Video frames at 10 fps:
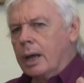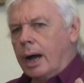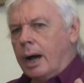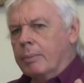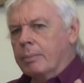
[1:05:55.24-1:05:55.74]

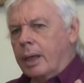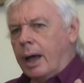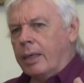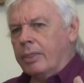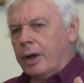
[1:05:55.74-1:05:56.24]

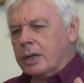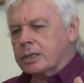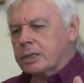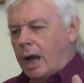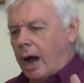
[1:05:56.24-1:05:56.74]
And
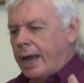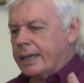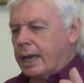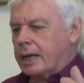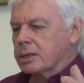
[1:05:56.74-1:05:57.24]
thus
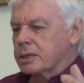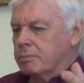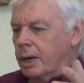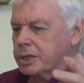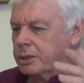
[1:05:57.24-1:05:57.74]
I get
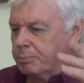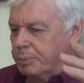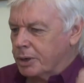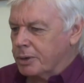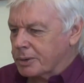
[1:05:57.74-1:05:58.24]
as much
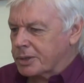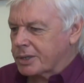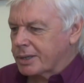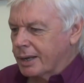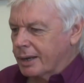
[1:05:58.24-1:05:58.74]

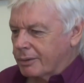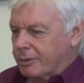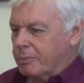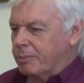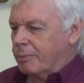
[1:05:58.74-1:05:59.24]
abuse
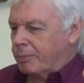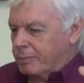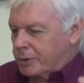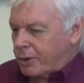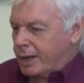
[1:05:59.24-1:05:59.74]
from
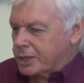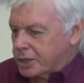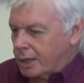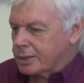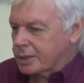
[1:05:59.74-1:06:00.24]
great
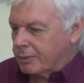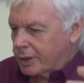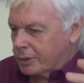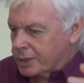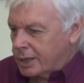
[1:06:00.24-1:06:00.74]
chunks of
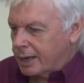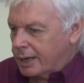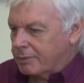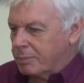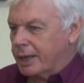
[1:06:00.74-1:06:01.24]
the
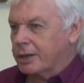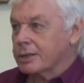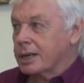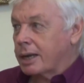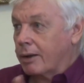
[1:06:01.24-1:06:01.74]
alternative
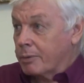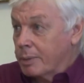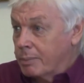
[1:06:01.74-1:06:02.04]
media as I get from the